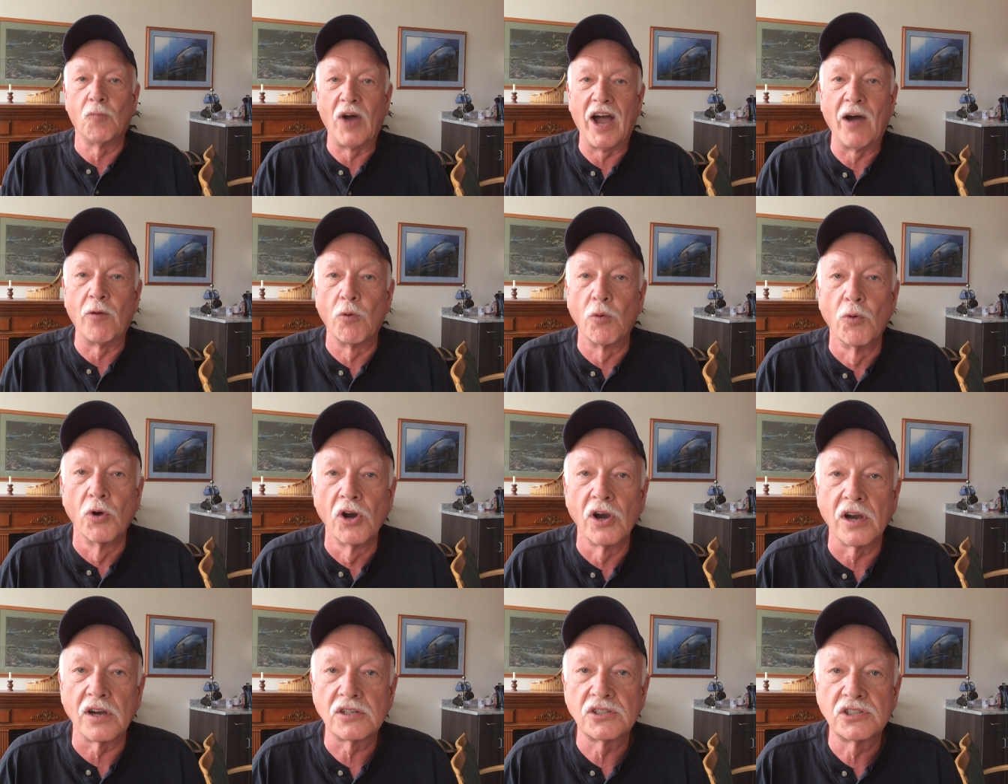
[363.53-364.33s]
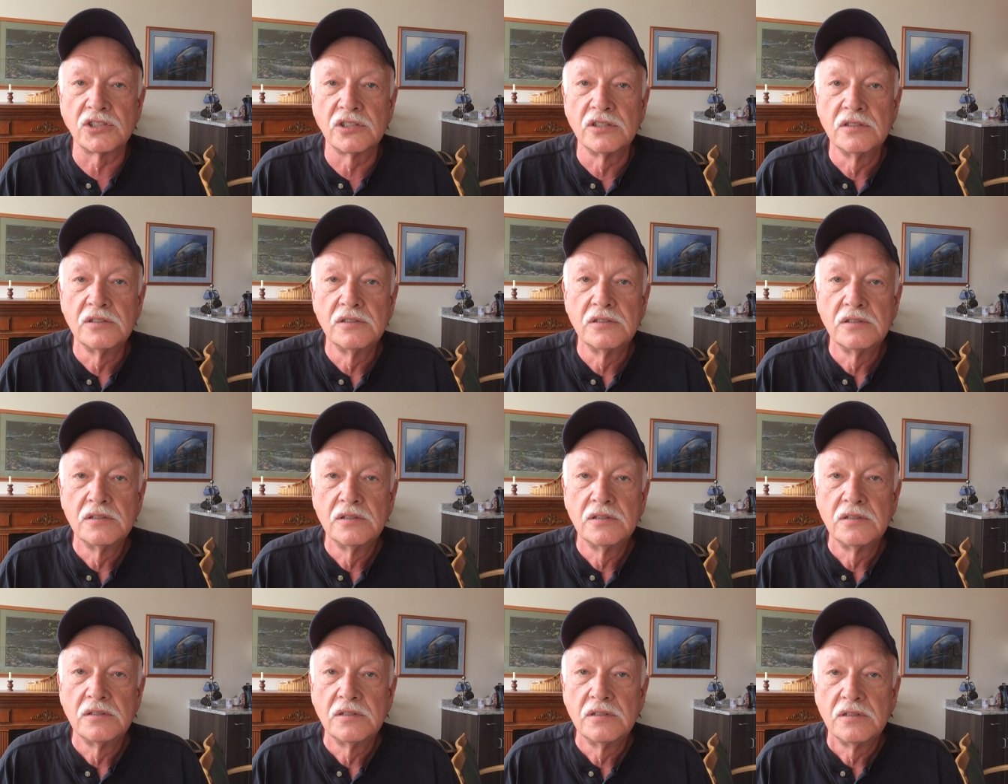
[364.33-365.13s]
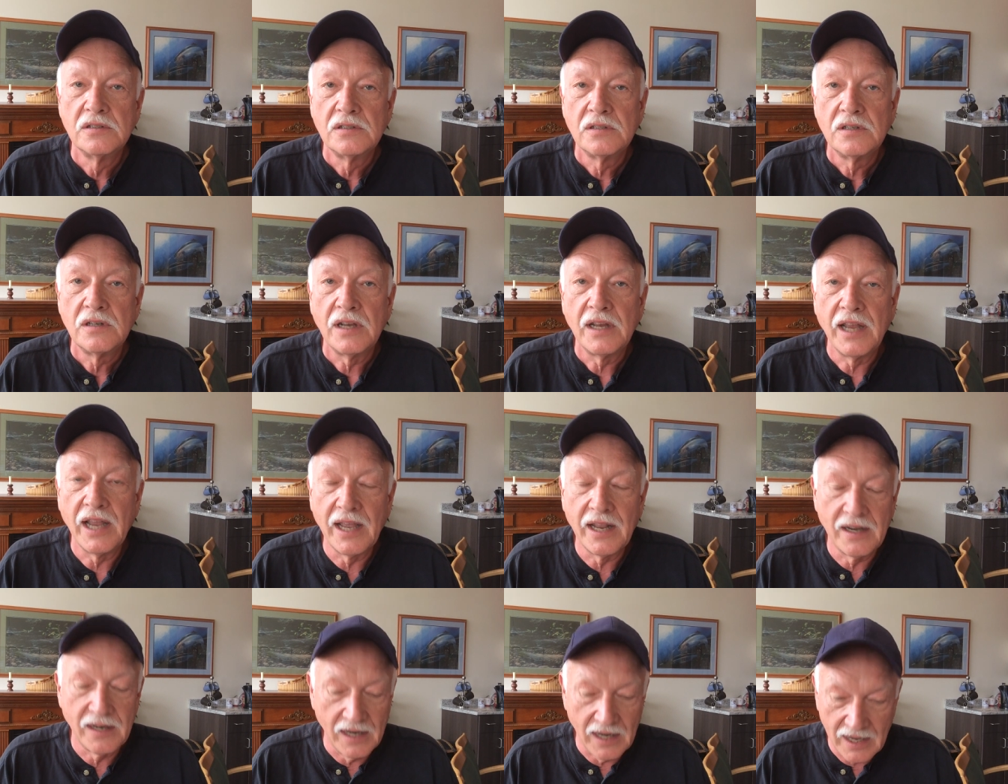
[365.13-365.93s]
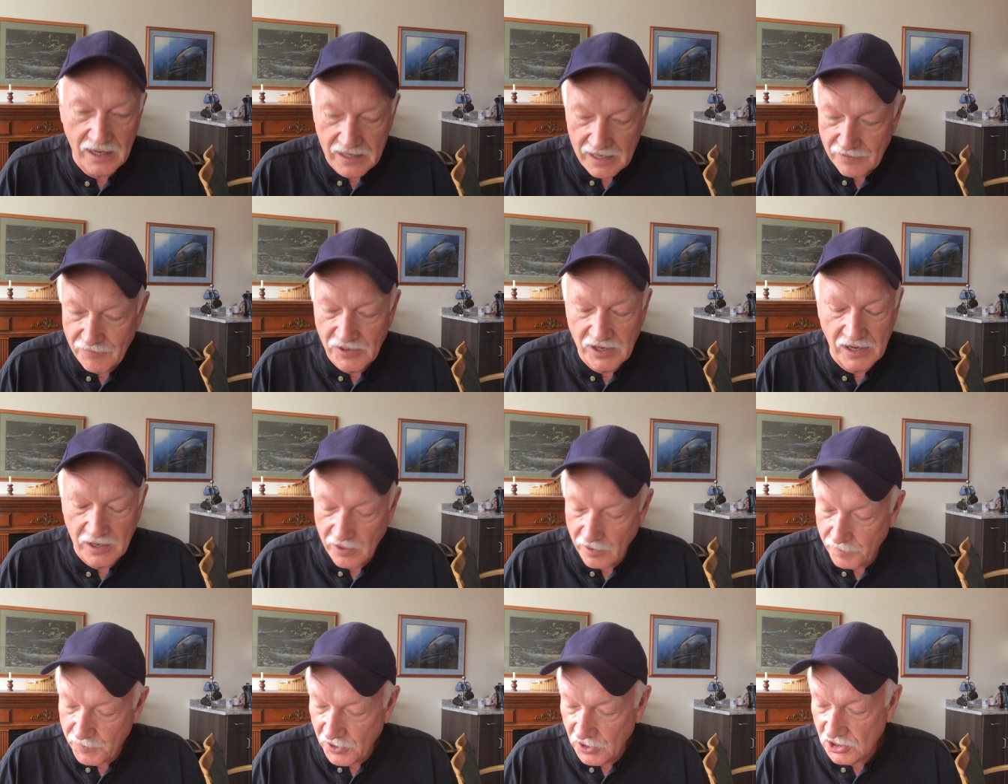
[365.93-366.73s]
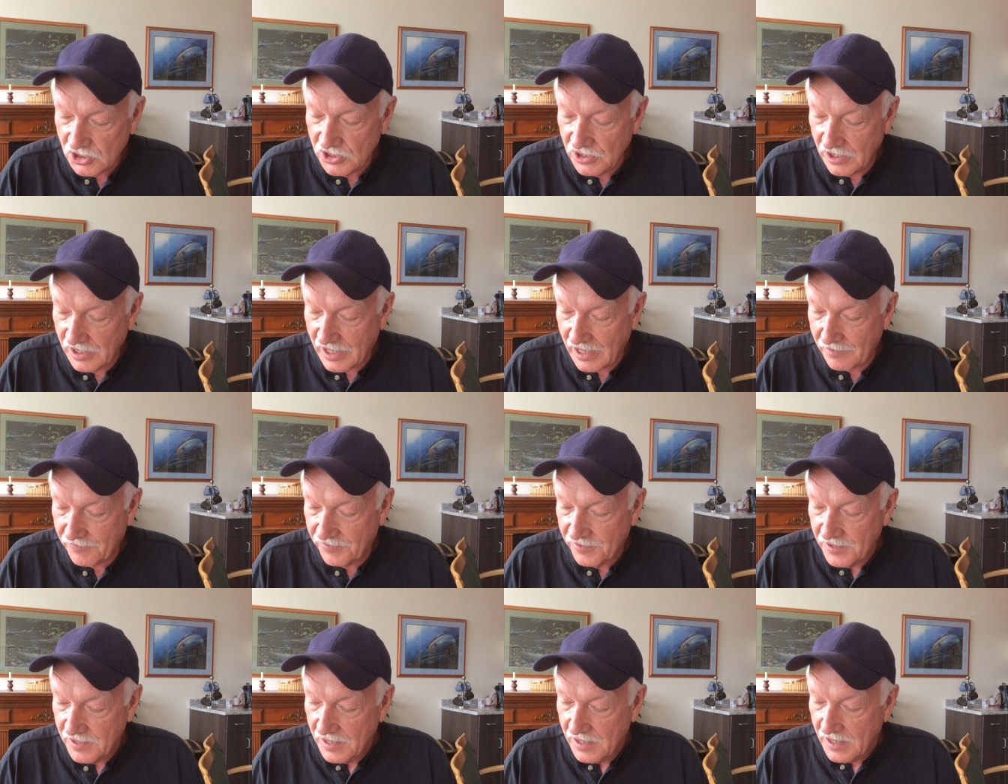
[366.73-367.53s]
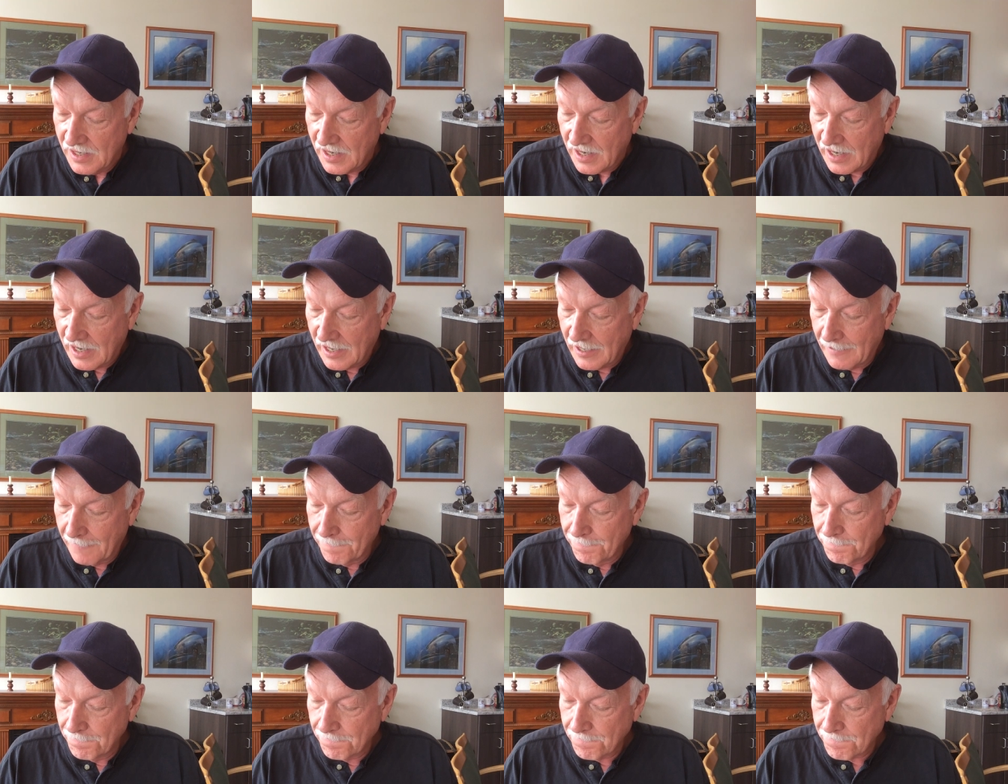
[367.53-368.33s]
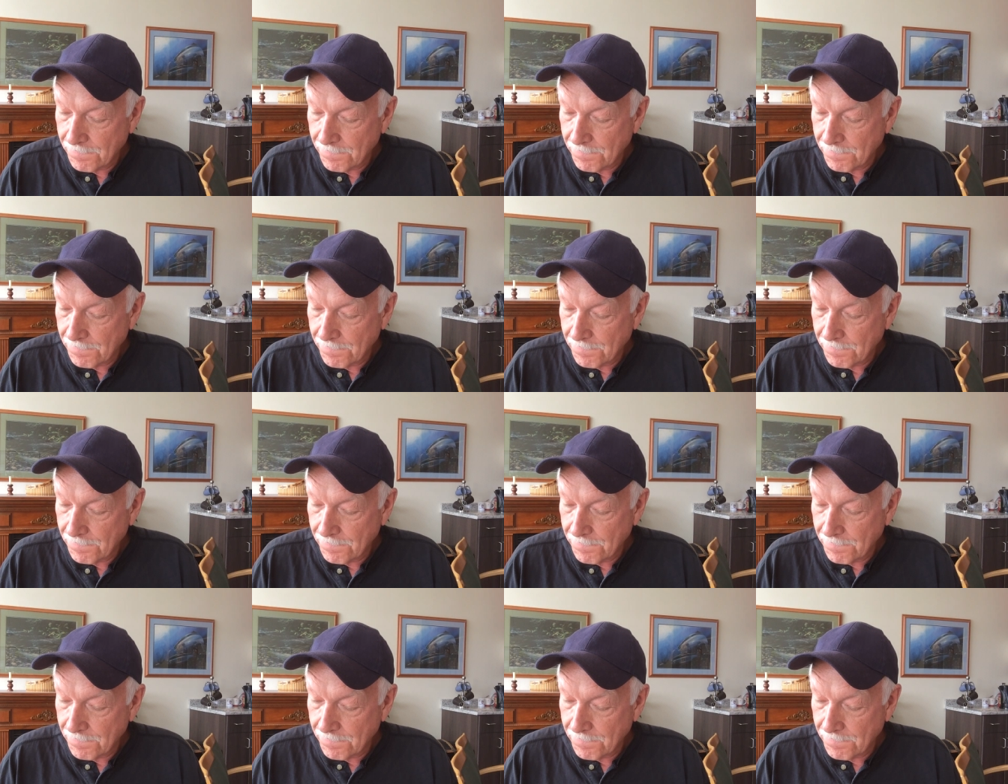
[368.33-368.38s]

how it works. And even in our personal life, I